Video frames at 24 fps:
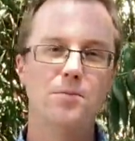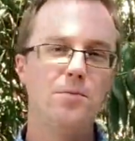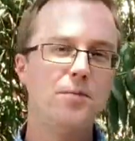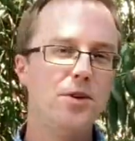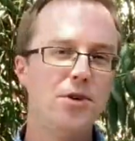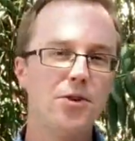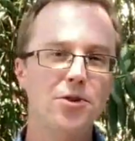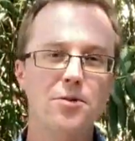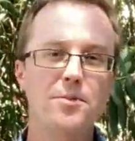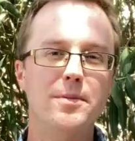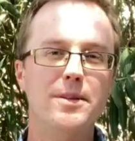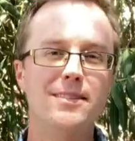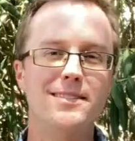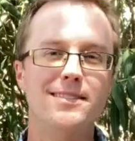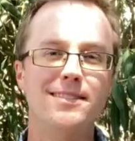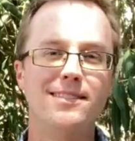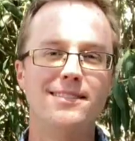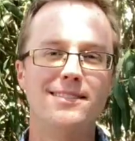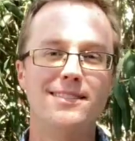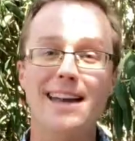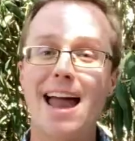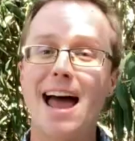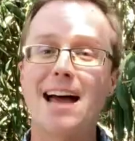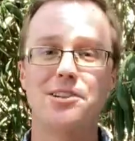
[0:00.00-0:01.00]

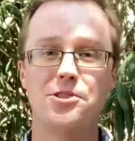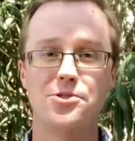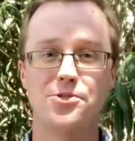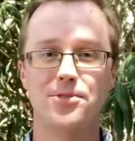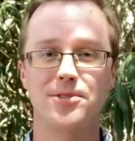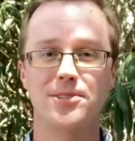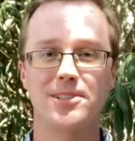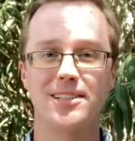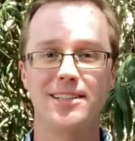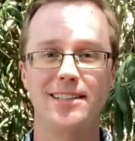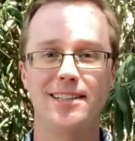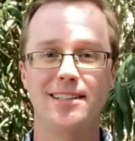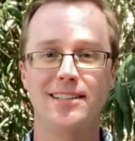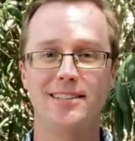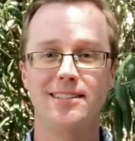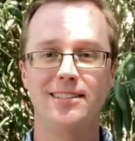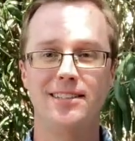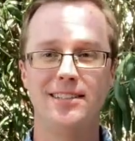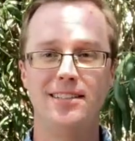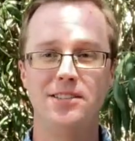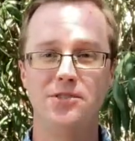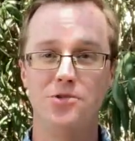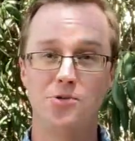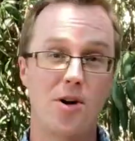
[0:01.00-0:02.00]
Humans naturally
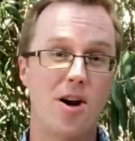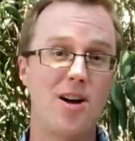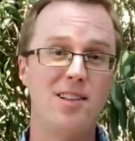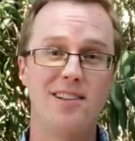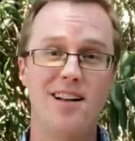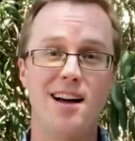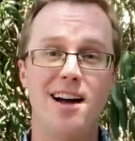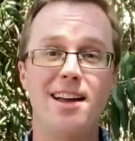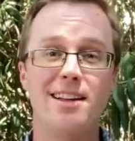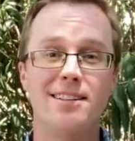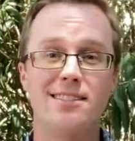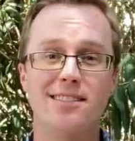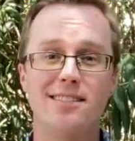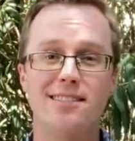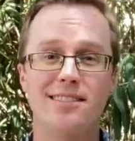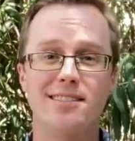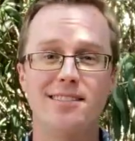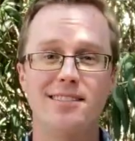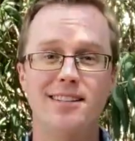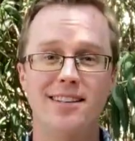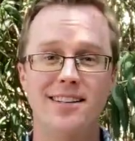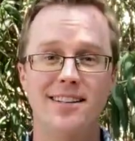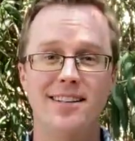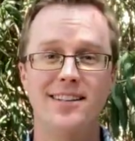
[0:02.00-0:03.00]
draw lines.
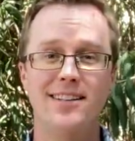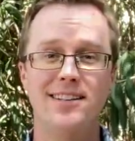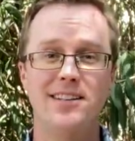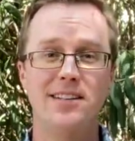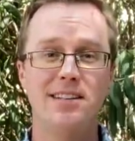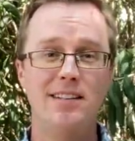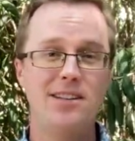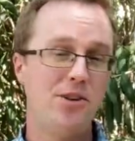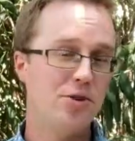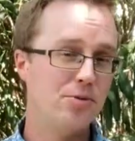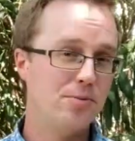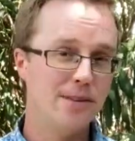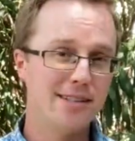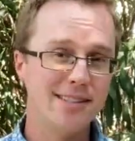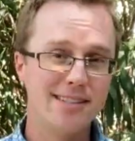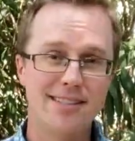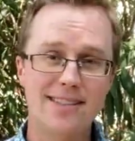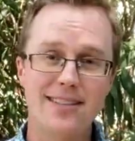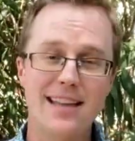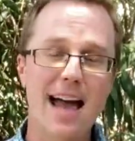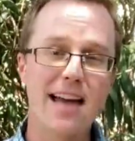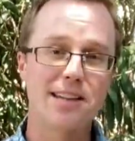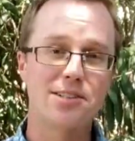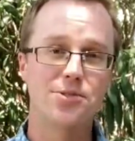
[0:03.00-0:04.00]
Humans
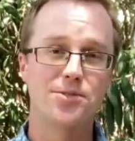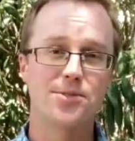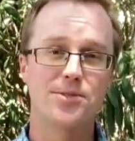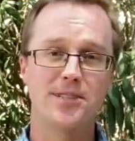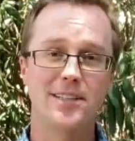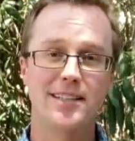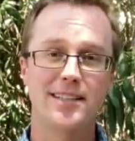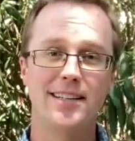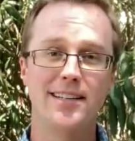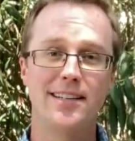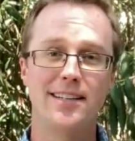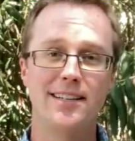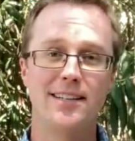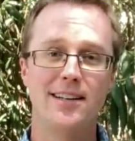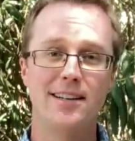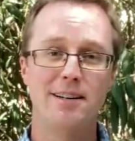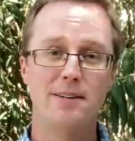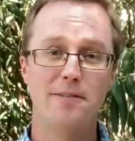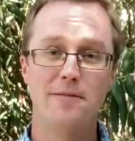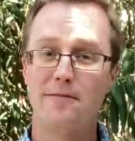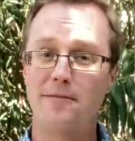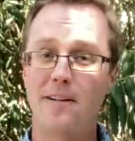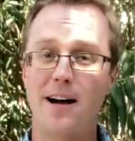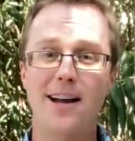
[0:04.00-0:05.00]
naturally
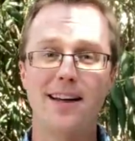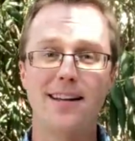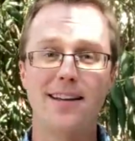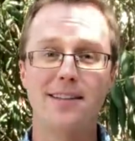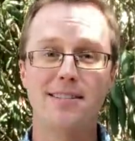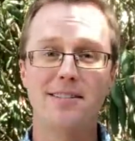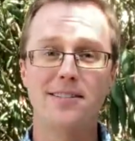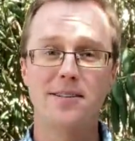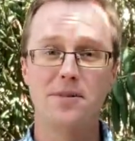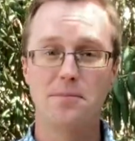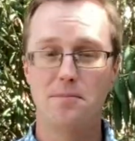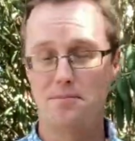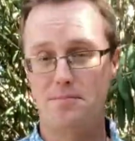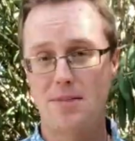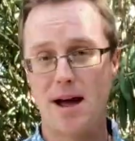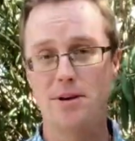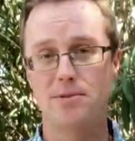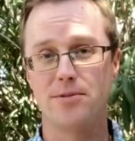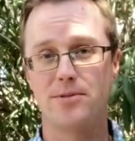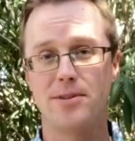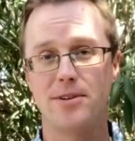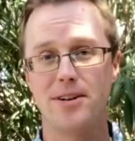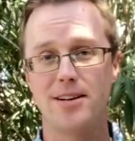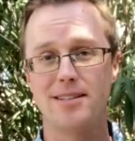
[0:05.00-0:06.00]
find
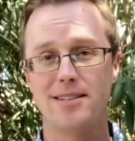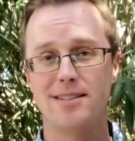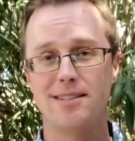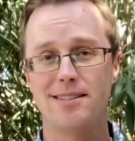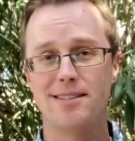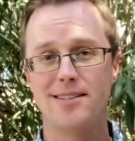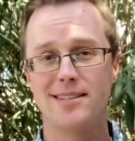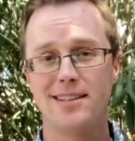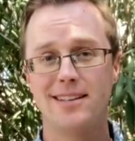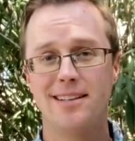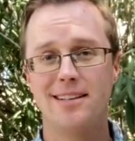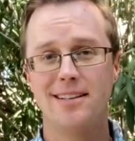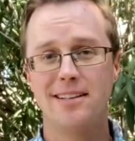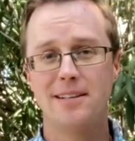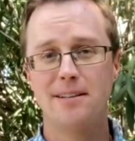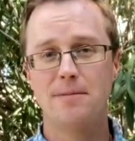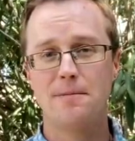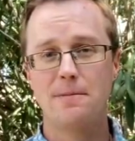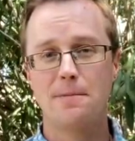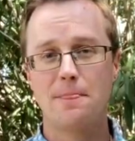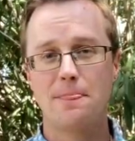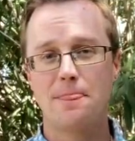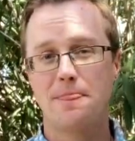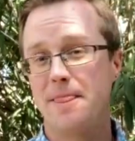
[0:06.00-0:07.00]
boundaries.
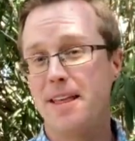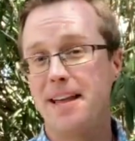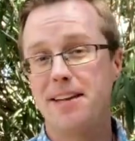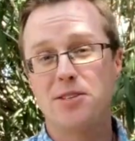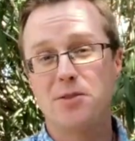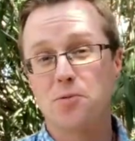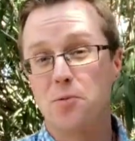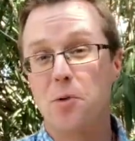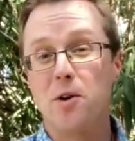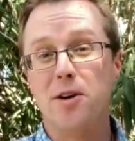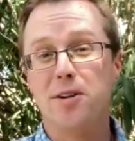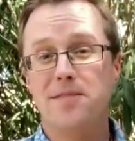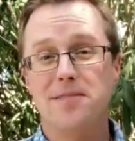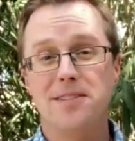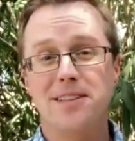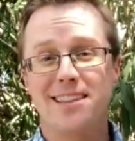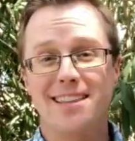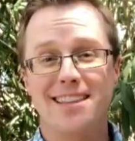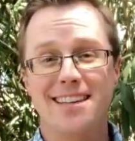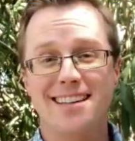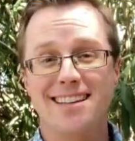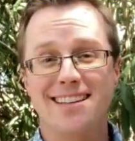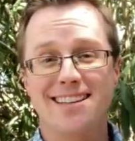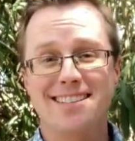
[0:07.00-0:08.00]
It's one of the
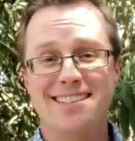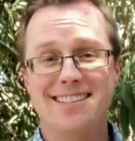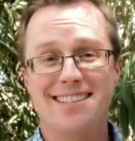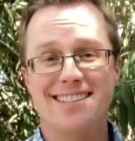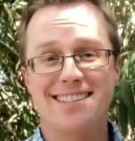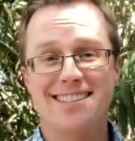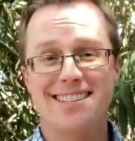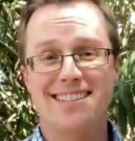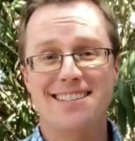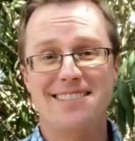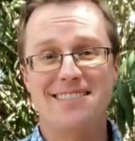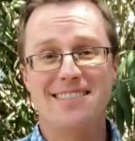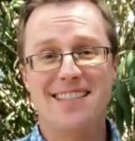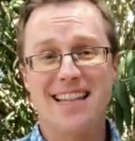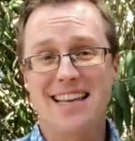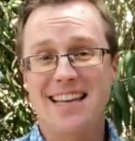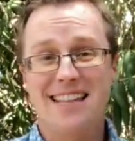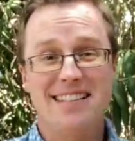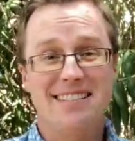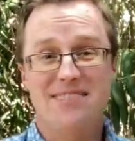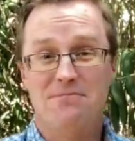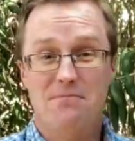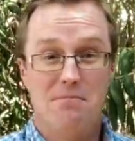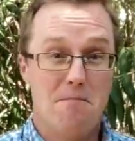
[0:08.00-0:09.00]
things
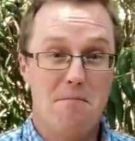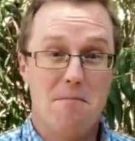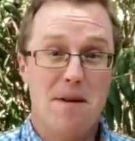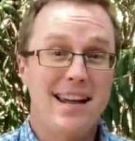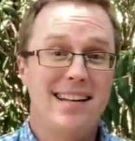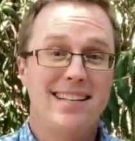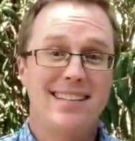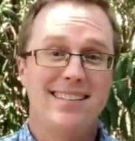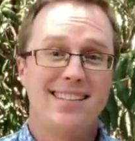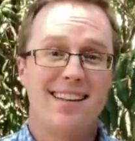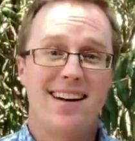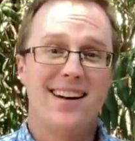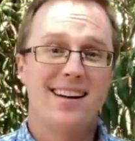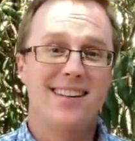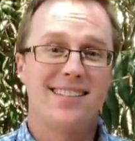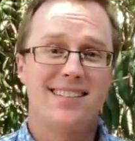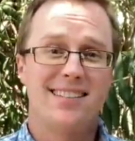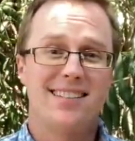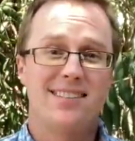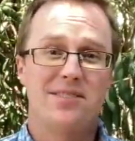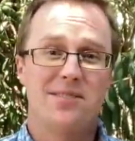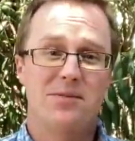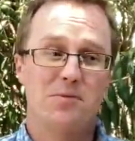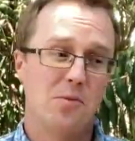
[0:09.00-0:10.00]
that makes
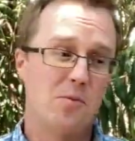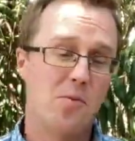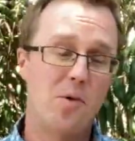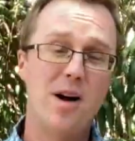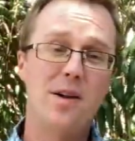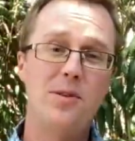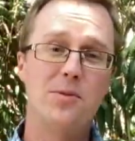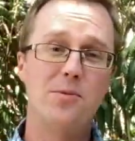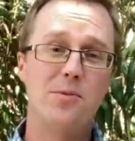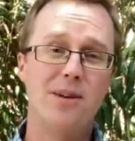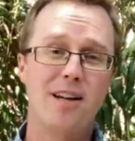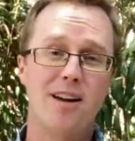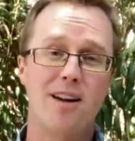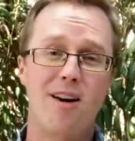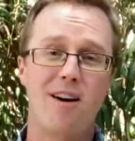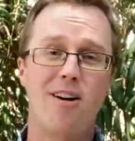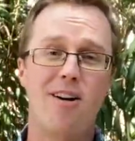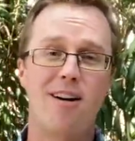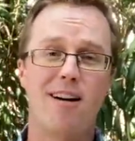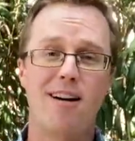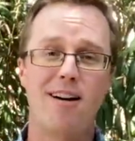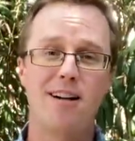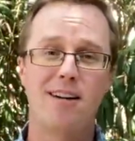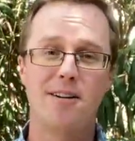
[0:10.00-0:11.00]
us what we
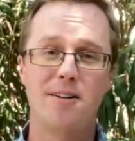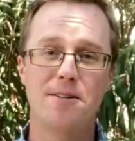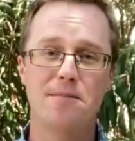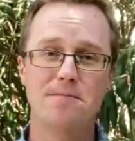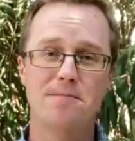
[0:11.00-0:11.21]
are.